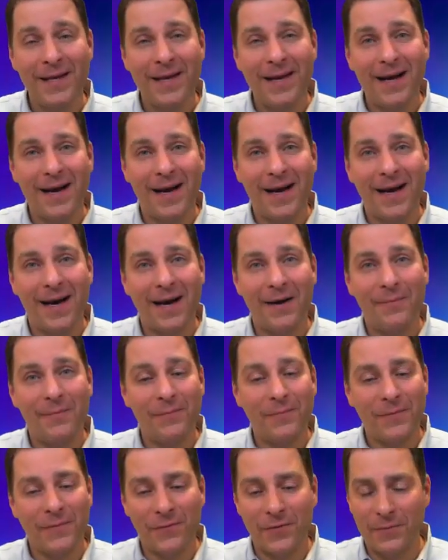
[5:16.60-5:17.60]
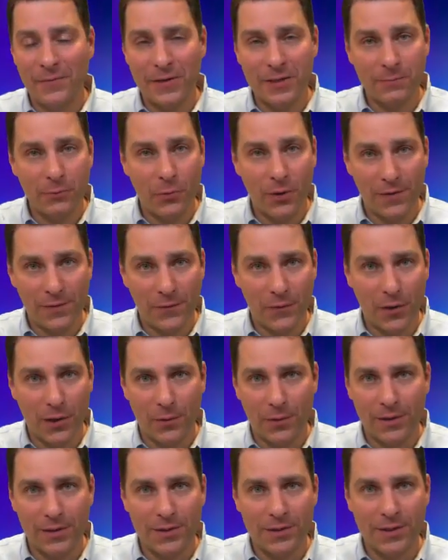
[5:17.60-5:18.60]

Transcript: from this point forward.